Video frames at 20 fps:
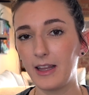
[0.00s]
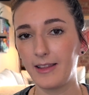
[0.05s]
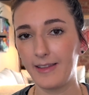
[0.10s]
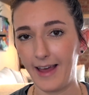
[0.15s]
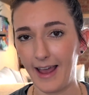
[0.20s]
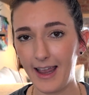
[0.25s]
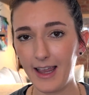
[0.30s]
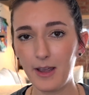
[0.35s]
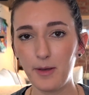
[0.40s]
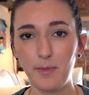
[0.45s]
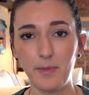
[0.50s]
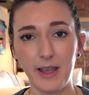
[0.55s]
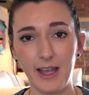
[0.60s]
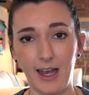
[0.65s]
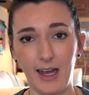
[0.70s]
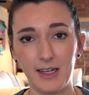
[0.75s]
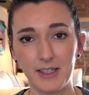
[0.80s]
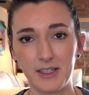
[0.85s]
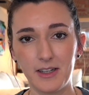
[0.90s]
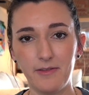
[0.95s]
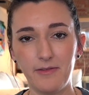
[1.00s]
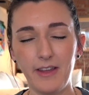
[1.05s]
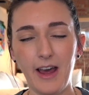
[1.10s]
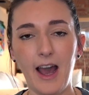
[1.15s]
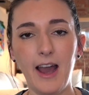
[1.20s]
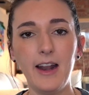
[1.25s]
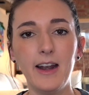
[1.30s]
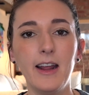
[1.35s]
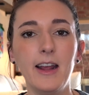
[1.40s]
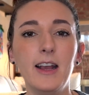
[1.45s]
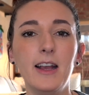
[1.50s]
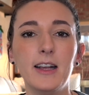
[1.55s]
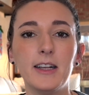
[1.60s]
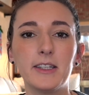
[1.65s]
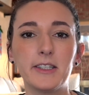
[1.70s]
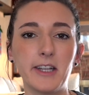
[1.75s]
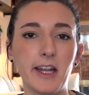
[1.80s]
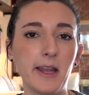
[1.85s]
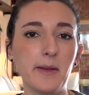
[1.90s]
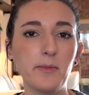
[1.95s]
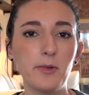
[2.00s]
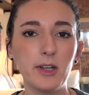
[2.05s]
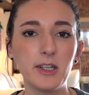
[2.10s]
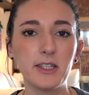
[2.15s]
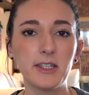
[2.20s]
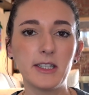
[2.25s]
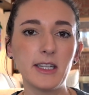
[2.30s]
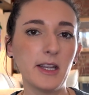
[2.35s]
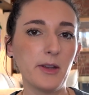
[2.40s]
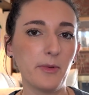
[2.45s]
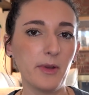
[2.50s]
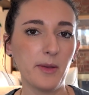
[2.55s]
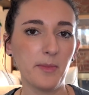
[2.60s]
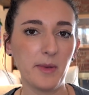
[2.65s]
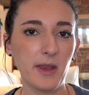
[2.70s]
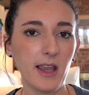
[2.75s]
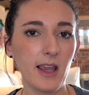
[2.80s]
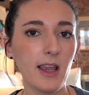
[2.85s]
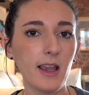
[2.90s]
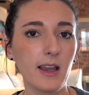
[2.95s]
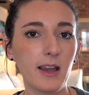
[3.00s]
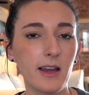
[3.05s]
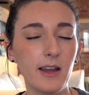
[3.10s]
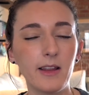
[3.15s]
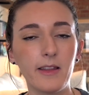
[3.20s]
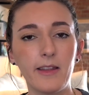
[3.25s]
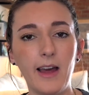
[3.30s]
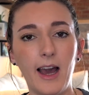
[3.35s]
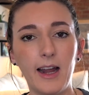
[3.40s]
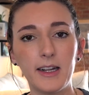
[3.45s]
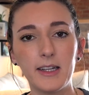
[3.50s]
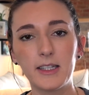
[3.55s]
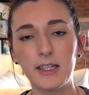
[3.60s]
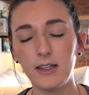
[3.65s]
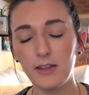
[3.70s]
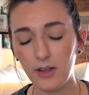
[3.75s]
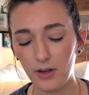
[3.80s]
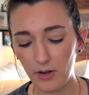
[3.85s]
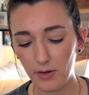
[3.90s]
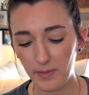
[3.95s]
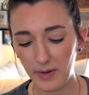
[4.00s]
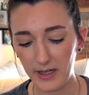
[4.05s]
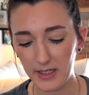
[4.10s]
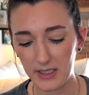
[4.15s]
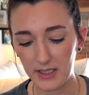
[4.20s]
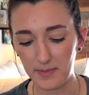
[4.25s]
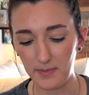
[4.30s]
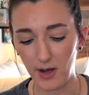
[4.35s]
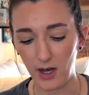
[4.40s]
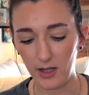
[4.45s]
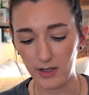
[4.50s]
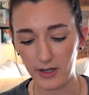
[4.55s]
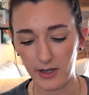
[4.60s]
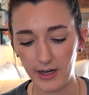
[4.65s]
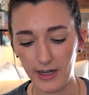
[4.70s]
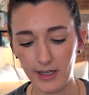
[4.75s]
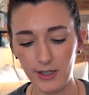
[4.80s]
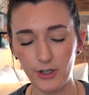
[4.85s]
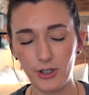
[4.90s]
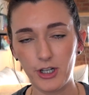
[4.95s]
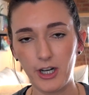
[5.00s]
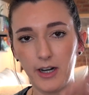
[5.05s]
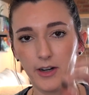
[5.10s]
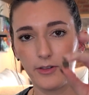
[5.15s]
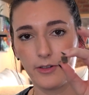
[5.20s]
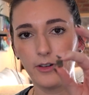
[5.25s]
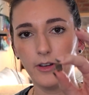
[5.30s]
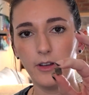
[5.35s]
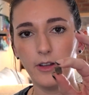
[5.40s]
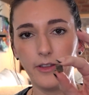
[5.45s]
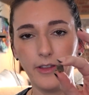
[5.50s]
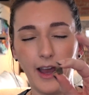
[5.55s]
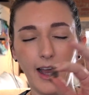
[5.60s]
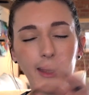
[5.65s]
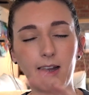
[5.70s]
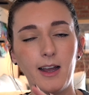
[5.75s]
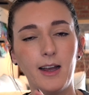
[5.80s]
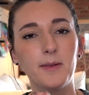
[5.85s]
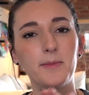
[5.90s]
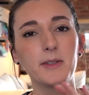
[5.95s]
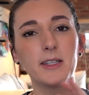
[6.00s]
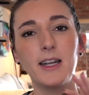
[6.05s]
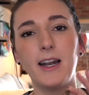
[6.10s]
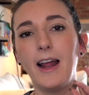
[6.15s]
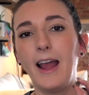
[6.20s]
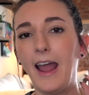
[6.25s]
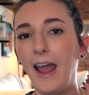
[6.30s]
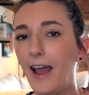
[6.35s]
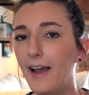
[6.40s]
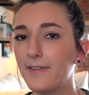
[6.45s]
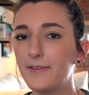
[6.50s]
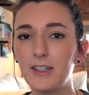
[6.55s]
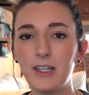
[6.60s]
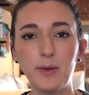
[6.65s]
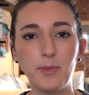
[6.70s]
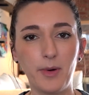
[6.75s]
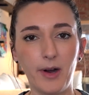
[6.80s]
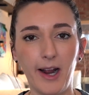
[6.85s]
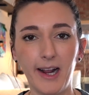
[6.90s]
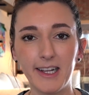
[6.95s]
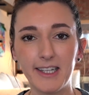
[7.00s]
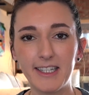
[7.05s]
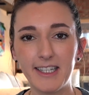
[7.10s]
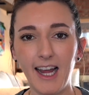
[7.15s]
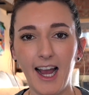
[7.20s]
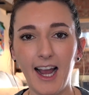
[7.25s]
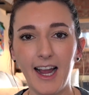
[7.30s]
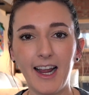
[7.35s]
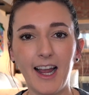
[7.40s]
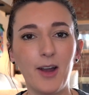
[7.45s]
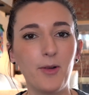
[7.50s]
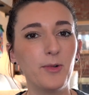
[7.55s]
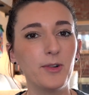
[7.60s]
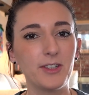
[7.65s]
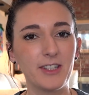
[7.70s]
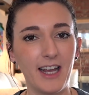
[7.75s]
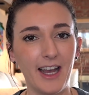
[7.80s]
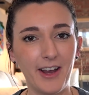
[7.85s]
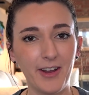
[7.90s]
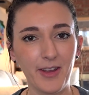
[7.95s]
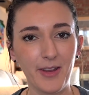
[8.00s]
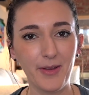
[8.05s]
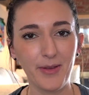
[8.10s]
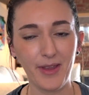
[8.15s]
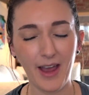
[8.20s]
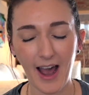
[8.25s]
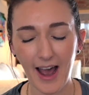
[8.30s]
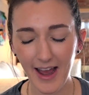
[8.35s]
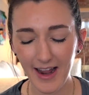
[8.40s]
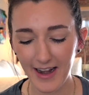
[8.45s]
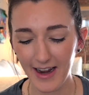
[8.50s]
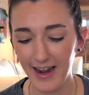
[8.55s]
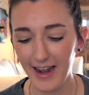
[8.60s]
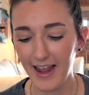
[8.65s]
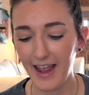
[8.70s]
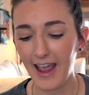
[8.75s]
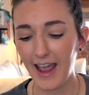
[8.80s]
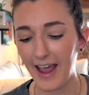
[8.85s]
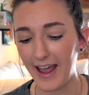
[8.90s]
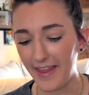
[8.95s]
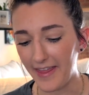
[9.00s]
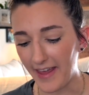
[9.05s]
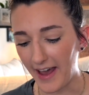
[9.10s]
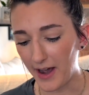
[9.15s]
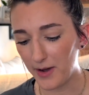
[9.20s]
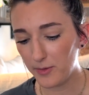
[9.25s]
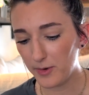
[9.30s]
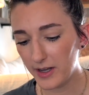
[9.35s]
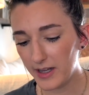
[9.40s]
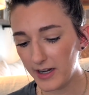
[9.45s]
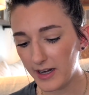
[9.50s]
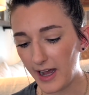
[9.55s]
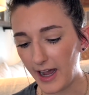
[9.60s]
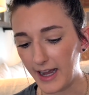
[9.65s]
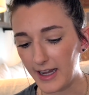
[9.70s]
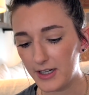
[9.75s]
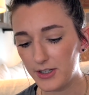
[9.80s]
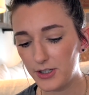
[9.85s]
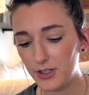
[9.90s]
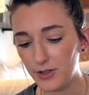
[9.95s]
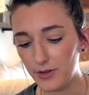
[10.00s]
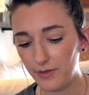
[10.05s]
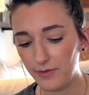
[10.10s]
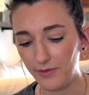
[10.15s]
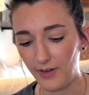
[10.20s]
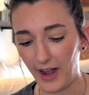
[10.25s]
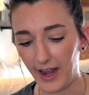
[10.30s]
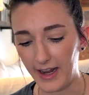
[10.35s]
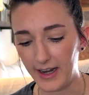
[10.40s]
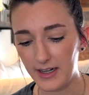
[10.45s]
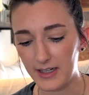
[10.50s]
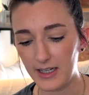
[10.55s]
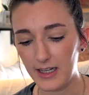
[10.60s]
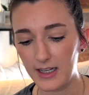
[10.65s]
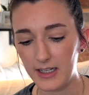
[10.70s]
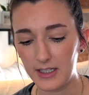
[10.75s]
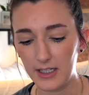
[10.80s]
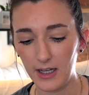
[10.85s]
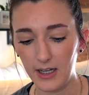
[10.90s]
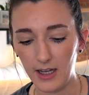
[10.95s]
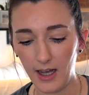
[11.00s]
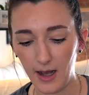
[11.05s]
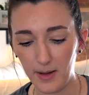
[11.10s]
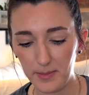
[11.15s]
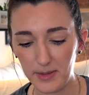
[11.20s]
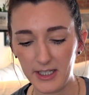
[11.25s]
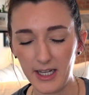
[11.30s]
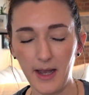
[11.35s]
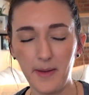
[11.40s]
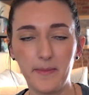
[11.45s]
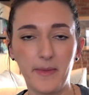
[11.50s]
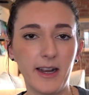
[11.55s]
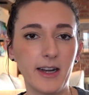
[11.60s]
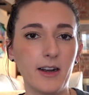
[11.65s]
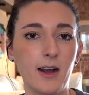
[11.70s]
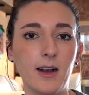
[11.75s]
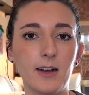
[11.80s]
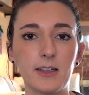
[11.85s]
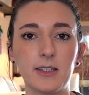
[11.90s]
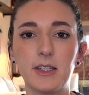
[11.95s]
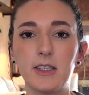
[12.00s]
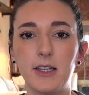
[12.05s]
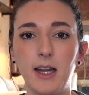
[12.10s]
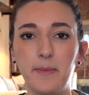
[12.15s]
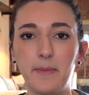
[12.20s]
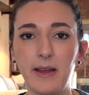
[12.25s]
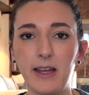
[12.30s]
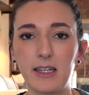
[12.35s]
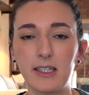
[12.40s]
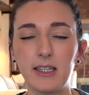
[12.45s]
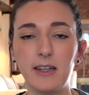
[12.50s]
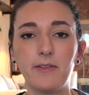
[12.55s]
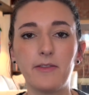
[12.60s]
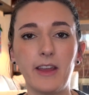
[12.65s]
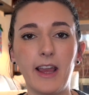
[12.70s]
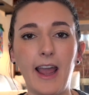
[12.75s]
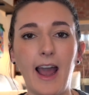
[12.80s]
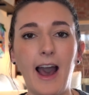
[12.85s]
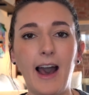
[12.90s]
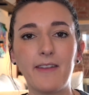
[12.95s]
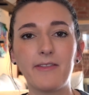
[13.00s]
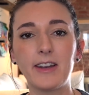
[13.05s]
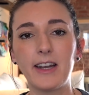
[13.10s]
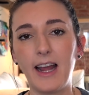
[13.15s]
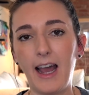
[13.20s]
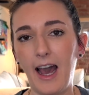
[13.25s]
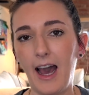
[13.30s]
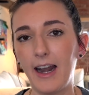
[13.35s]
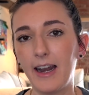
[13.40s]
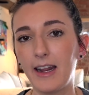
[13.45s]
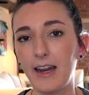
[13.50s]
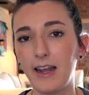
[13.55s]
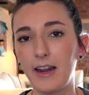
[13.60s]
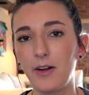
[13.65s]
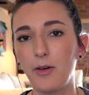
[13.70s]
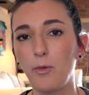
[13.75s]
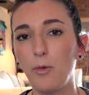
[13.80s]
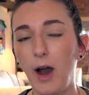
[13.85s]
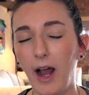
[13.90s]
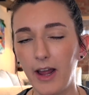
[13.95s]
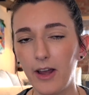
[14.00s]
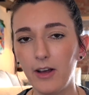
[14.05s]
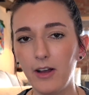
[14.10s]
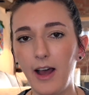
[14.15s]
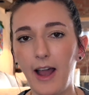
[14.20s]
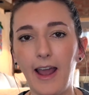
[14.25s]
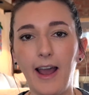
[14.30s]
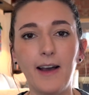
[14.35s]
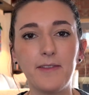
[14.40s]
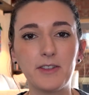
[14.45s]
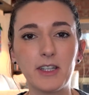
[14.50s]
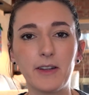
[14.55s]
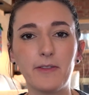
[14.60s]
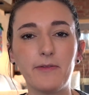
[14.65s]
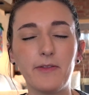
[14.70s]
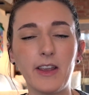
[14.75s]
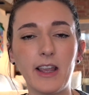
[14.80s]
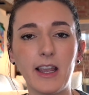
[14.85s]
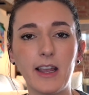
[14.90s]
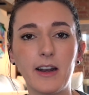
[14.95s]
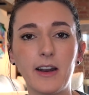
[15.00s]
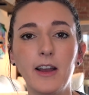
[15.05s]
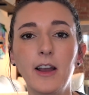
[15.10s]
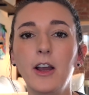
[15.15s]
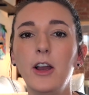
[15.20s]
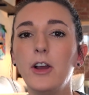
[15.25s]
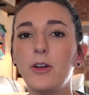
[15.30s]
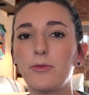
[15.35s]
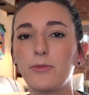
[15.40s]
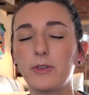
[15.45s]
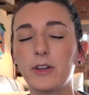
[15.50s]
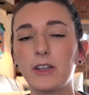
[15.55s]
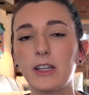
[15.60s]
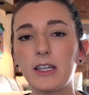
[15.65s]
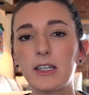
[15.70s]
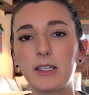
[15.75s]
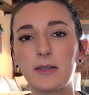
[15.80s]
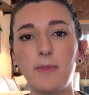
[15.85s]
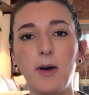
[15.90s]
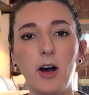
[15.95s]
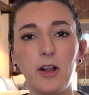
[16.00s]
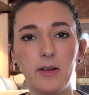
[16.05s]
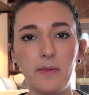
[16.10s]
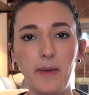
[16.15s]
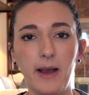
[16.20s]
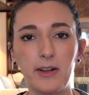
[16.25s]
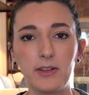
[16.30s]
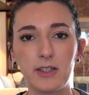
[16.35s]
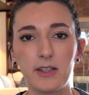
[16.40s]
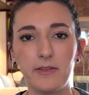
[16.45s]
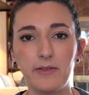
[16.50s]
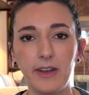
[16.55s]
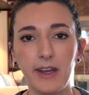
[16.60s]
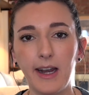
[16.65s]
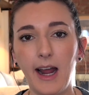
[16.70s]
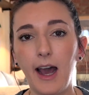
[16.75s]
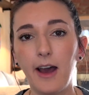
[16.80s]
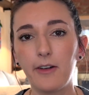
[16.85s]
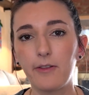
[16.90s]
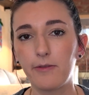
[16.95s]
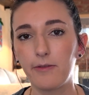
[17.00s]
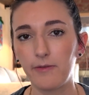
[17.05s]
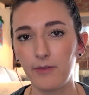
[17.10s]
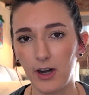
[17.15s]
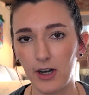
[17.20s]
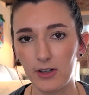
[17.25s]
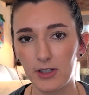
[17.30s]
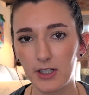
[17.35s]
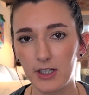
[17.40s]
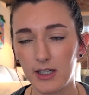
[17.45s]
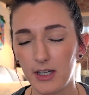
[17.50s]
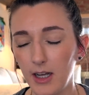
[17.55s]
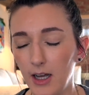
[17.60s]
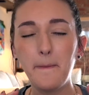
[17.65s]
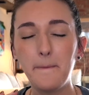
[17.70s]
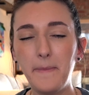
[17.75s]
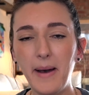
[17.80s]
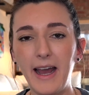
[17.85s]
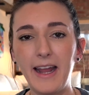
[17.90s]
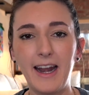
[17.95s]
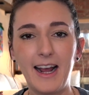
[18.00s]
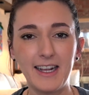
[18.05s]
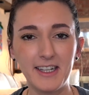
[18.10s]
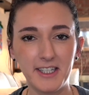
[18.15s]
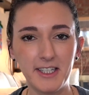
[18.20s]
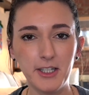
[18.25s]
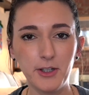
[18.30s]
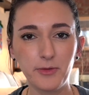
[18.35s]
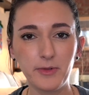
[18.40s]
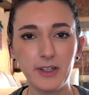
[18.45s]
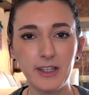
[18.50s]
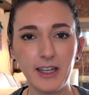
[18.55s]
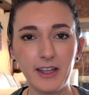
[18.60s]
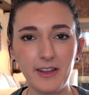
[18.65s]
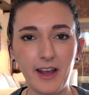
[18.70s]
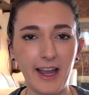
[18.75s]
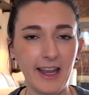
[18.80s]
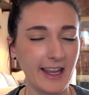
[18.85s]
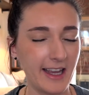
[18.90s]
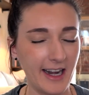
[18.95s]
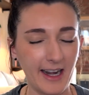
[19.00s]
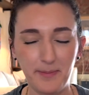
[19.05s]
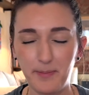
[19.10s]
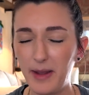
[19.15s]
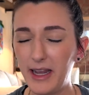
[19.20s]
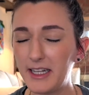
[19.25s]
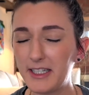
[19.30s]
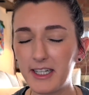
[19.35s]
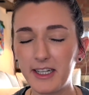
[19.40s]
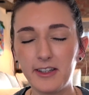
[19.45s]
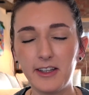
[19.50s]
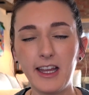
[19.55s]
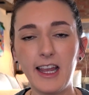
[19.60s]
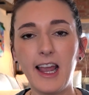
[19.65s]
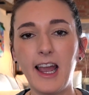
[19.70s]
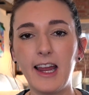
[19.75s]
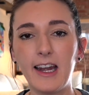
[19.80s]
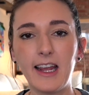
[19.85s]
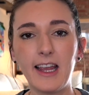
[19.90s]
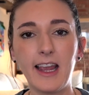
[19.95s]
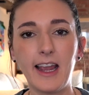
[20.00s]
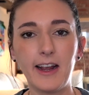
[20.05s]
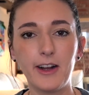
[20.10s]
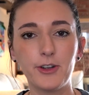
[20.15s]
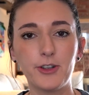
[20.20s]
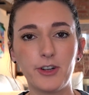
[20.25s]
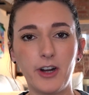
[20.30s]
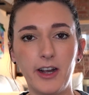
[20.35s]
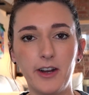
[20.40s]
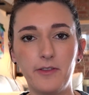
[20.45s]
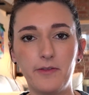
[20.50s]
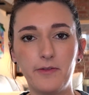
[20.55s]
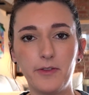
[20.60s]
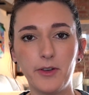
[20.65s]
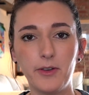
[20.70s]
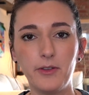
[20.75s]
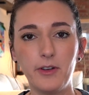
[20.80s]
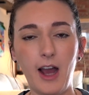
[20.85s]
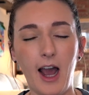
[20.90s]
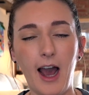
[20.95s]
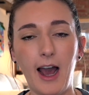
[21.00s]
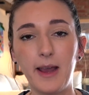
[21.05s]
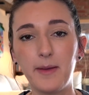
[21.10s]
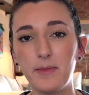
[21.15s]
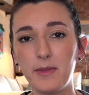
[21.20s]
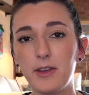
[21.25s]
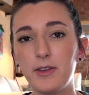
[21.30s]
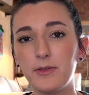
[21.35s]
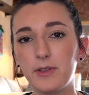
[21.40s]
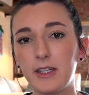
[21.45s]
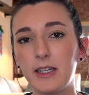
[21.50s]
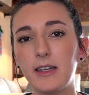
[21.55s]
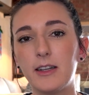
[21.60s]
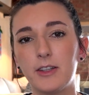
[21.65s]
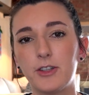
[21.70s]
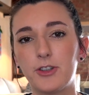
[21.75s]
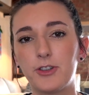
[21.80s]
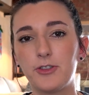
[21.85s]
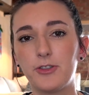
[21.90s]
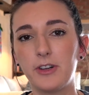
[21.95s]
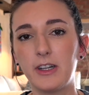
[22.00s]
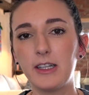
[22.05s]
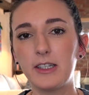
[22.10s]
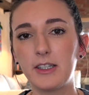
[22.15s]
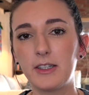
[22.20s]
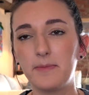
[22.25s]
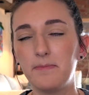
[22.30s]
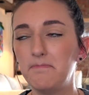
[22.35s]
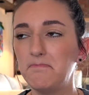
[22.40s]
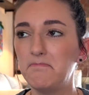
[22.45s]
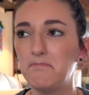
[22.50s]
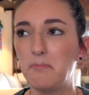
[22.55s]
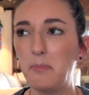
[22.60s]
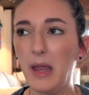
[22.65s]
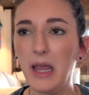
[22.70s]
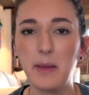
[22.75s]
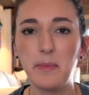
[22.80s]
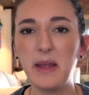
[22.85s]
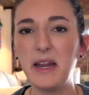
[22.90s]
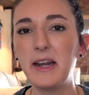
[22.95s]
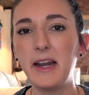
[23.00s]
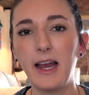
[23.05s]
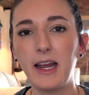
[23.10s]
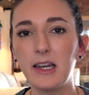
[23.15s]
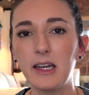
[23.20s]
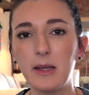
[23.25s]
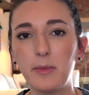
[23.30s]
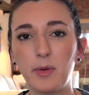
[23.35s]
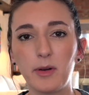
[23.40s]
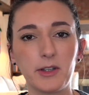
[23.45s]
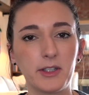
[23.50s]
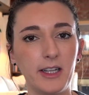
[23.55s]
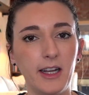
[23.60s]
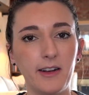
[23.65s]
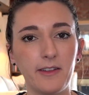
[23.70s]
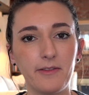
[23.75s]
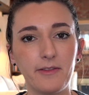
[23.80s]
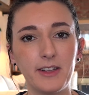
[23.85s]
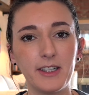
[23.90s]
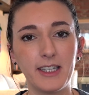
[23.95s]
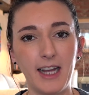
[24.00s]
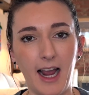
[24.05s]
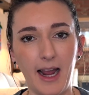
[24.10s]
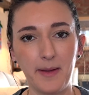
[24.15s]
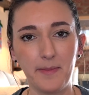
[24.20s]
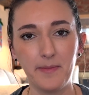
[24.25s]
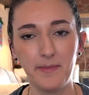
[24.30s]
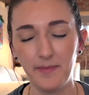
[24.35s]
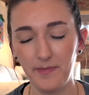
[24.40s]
like because of that. Same with Ziwi Peak. That is a little bit smaller in general. That comes at a hefty price tag, I will tell you that. And that one I do find to upset my dog's stomachs if they haven't had it in a while. I have to feed really small amounts of it at first. But I still really like it. Basically, any air-dried food I'm using as treats maybe 90% of the time.